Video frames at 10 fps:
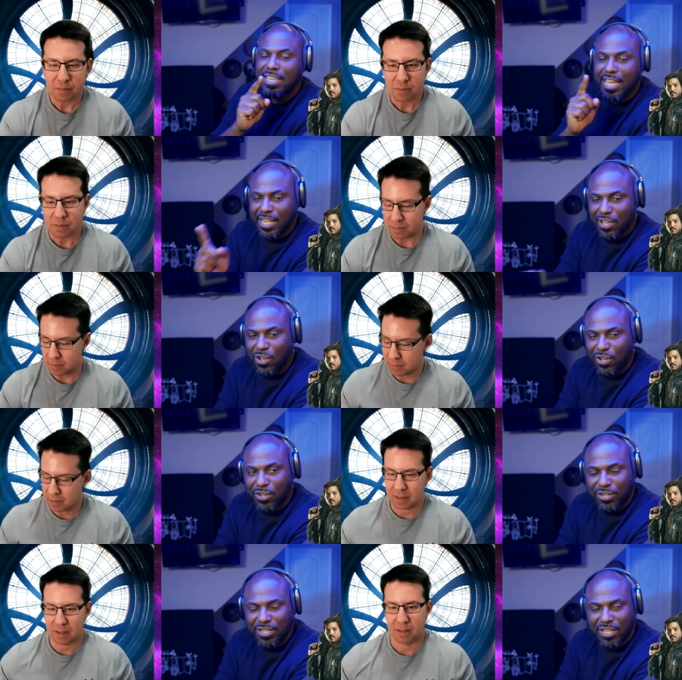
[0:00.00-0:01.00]
Speaker 1: getting
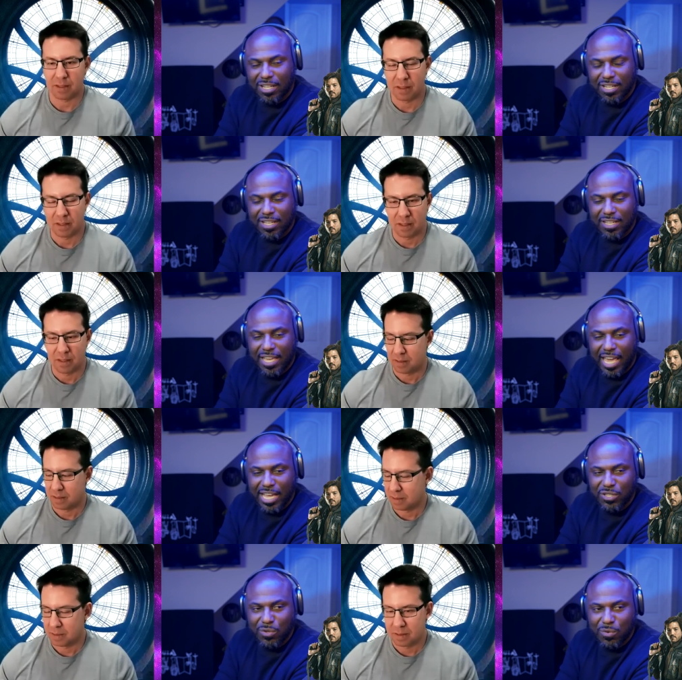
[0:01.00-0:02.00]
on uh
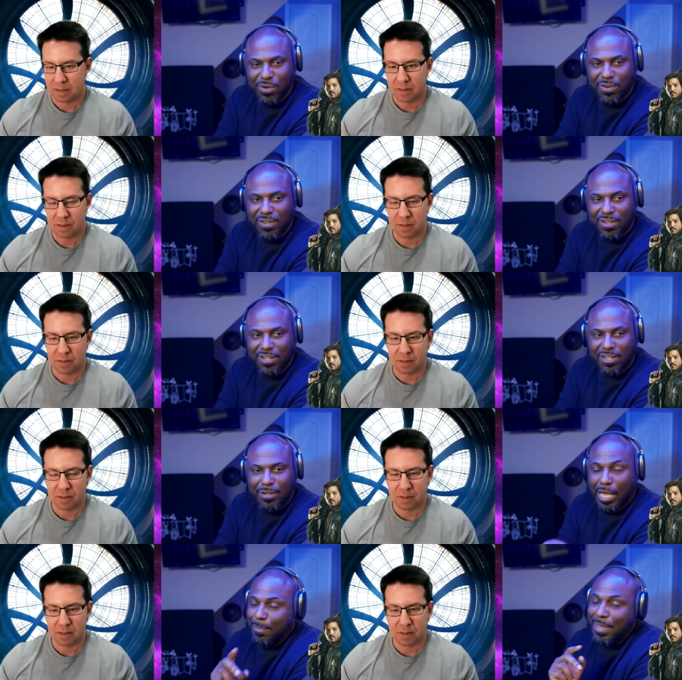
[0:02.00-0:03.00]
Andor,
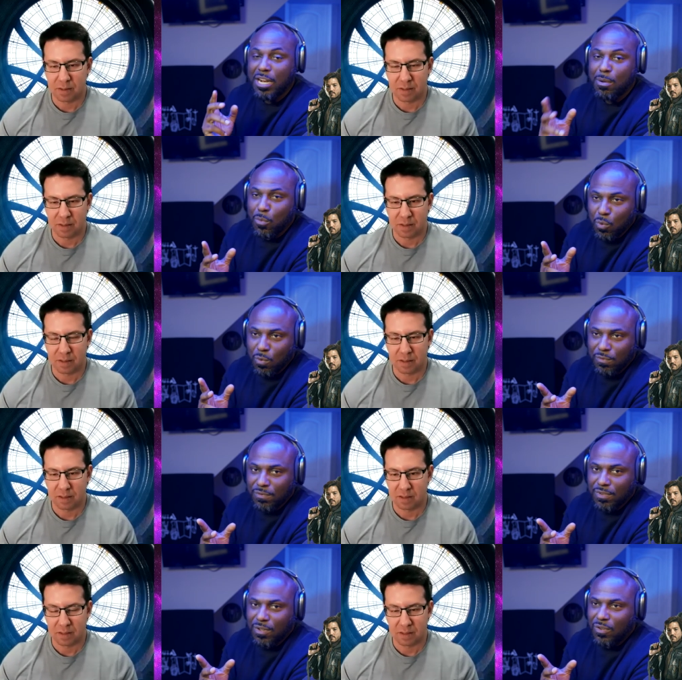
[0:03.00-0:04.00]
like making a move,
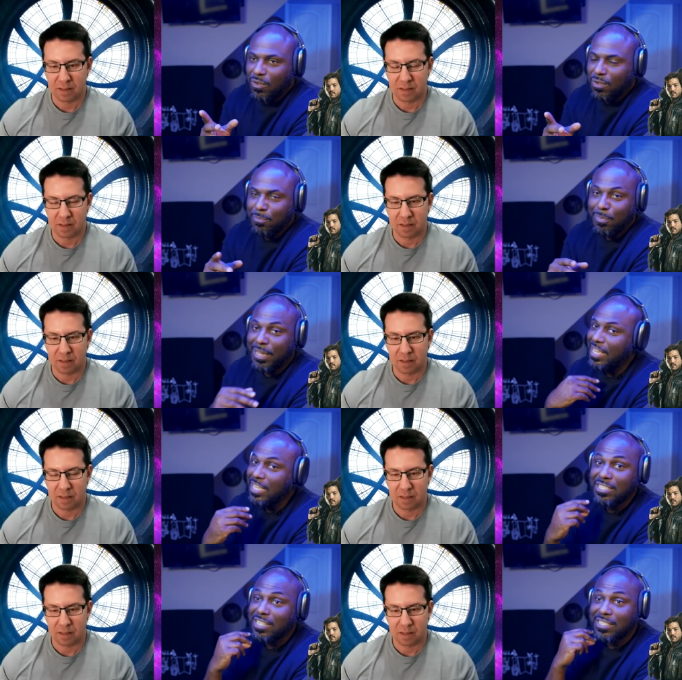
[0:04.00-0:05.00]
but
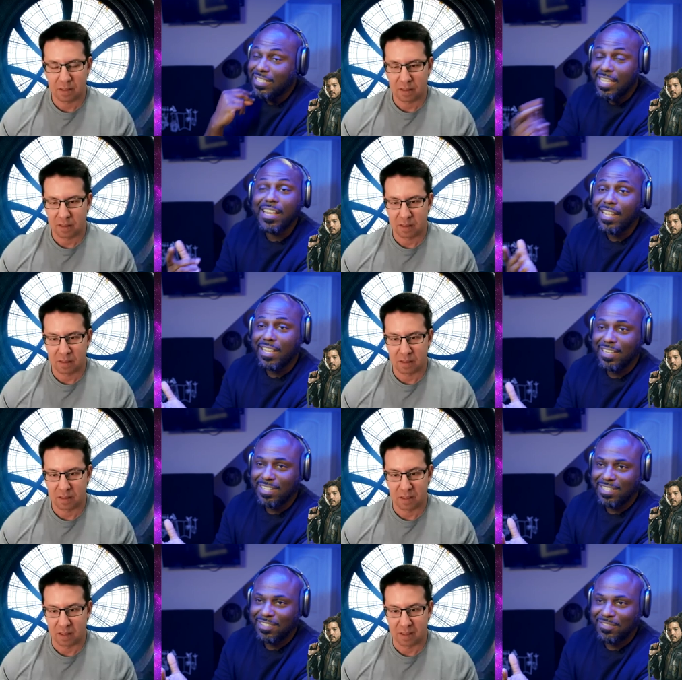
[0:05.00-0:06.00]
he just did it.
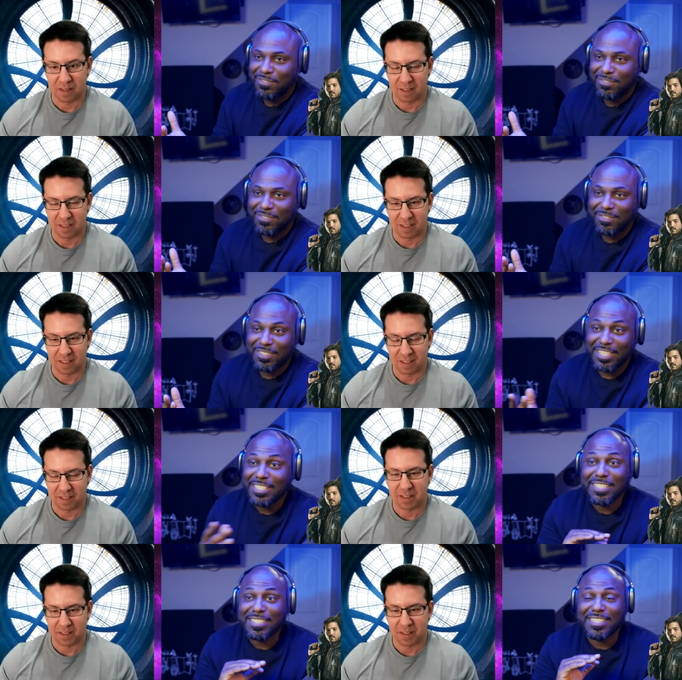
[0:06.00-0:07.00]

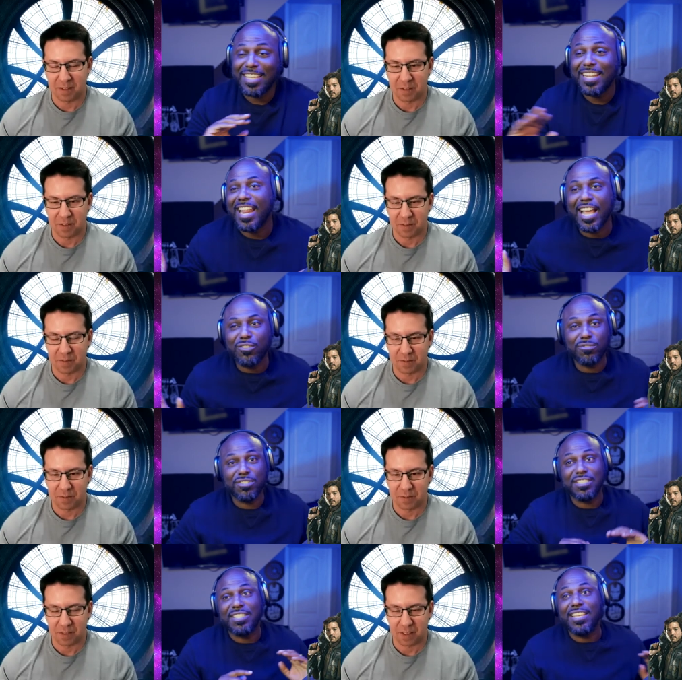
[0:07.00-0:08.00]
He just did it. Andor
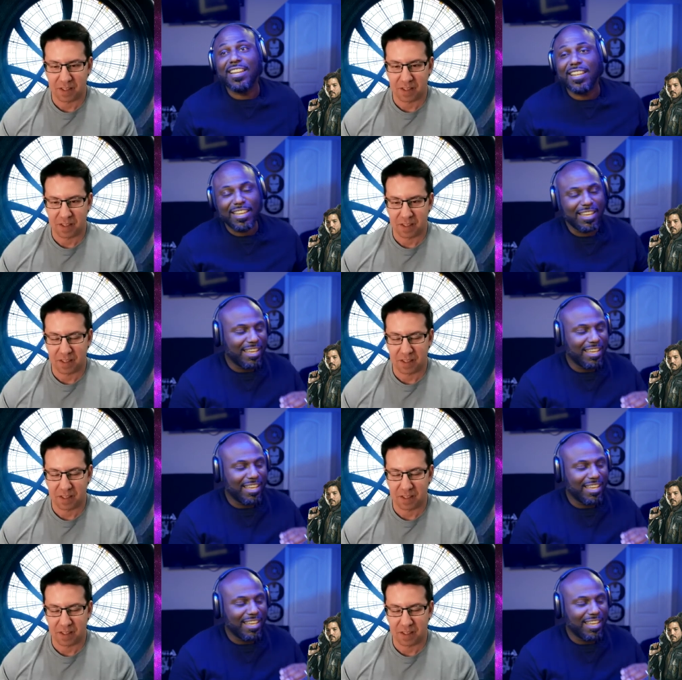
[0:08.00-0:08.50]
just did it.